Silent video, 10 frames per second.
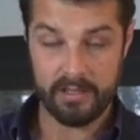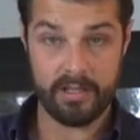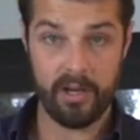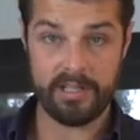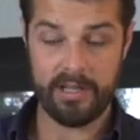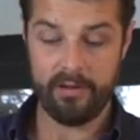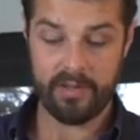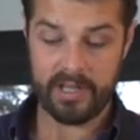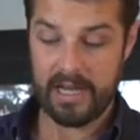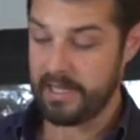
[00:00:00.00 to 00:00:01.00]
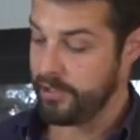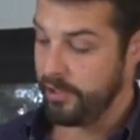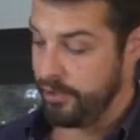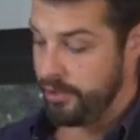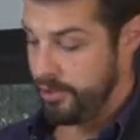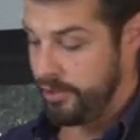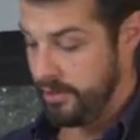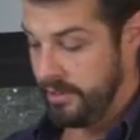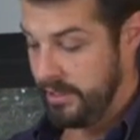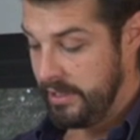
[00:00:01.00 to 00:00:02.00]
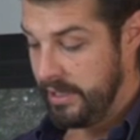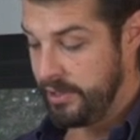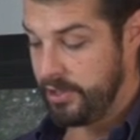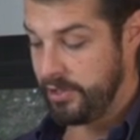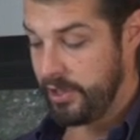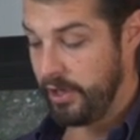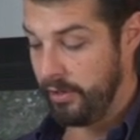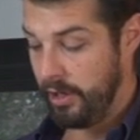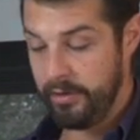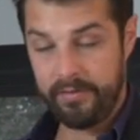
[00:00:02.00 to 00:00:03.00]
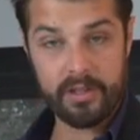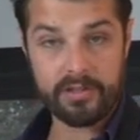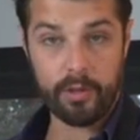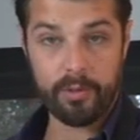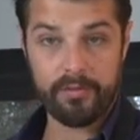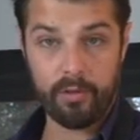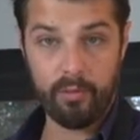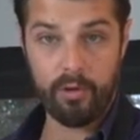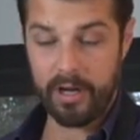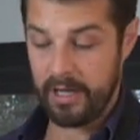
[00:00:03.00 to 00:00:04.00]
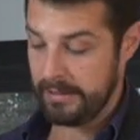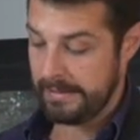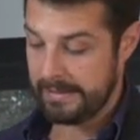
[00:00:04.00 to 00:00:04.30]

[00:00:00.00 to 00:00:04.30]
The idea of the cartouche is just to go over the top of the water,